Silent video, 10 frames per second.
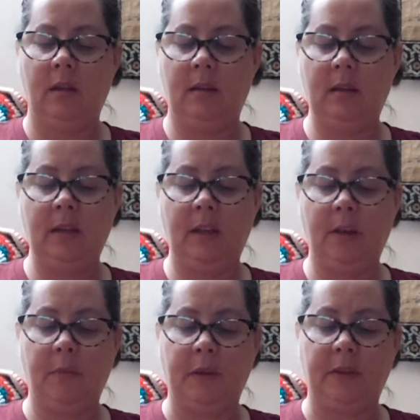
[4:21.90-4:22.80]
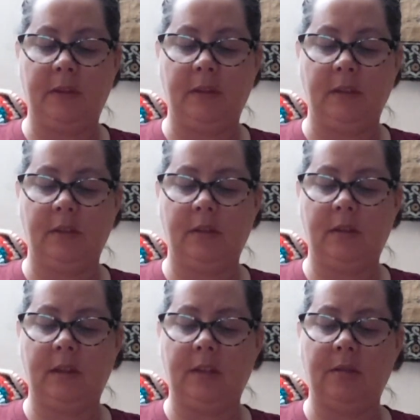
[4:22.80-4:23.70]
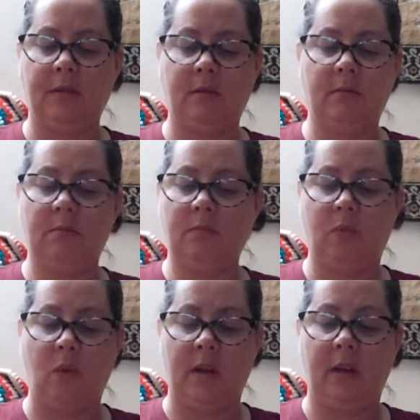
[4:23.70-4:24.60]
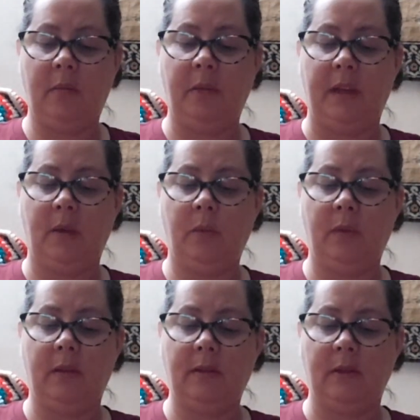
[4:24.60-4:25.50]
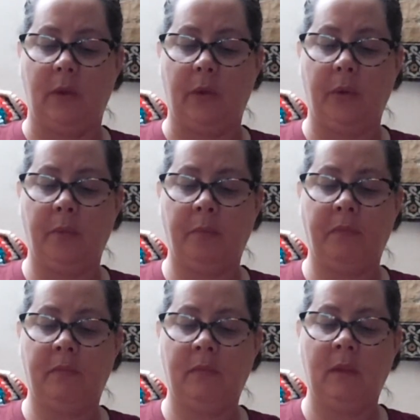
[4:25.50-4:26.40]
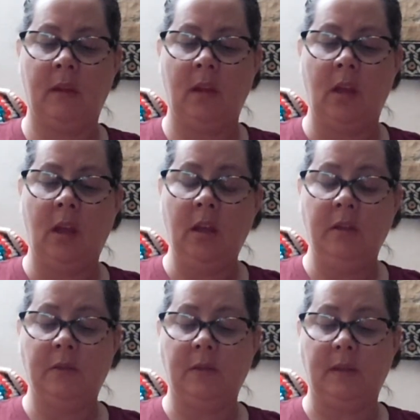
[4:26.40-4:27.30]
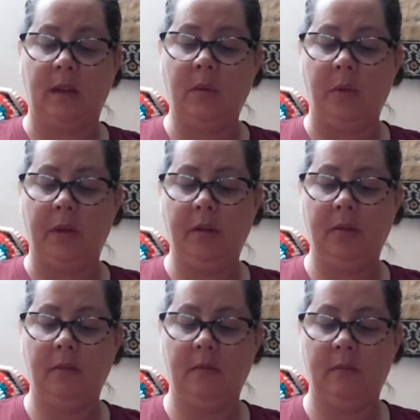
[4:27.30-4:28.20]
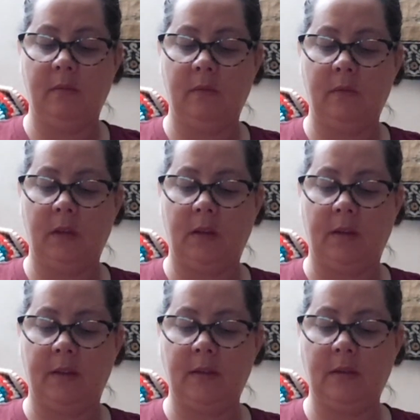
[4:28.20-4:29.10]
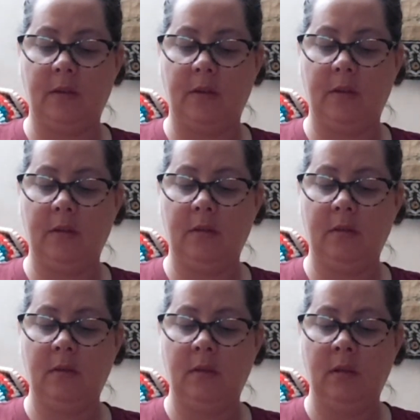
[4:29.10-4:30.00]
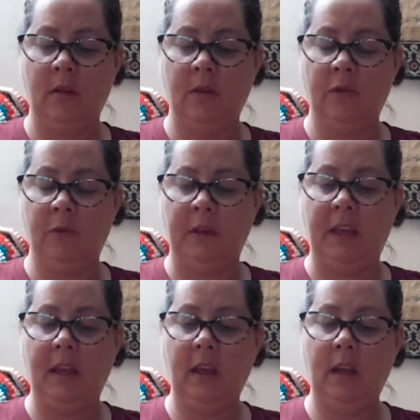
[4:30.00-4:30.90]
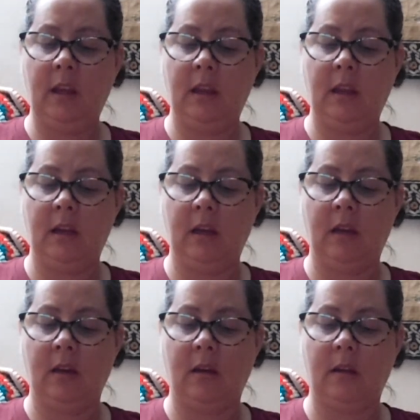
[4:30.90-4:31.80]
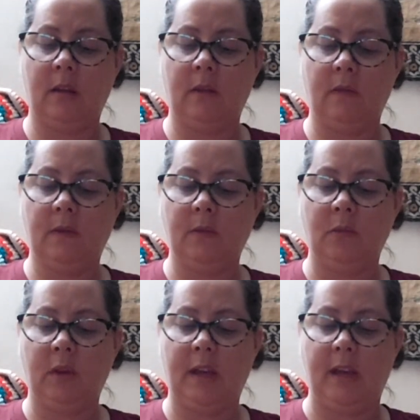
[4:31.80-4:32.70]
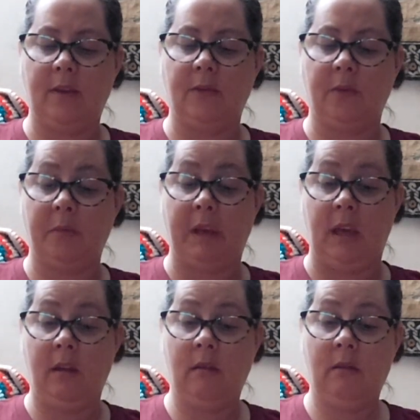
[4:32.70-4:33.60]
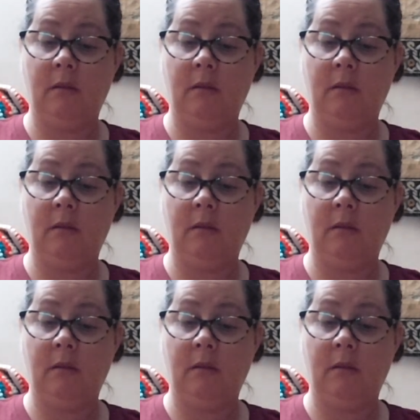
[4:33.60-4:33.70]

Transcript: Didn't care about the stitch. They just wanted a blanket with this color. So I said I would. I got this color for my kid, and then I got some more cakes for me